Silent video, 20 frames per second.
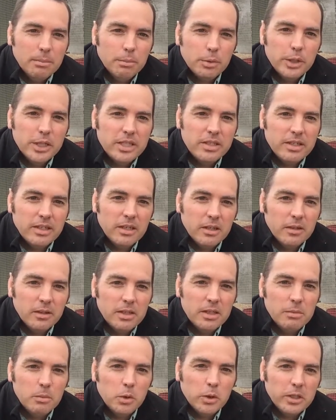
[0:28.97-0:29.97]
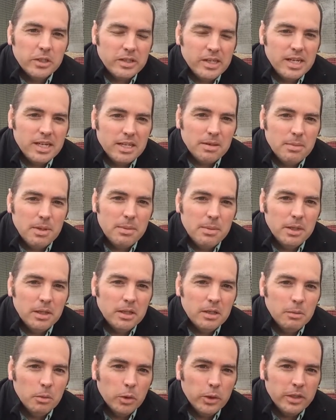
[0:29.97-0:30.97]
breeds that are a little more exotic, maybe a
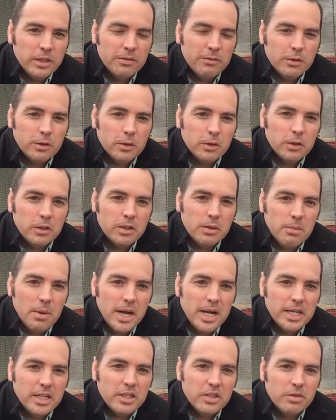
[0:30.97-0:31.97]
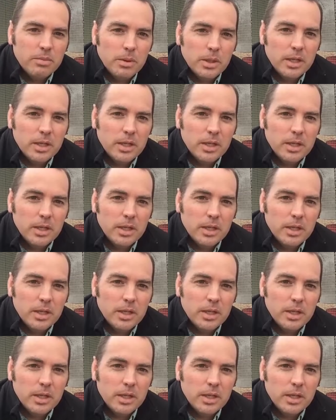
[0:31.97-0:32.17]
little more difficult to manage.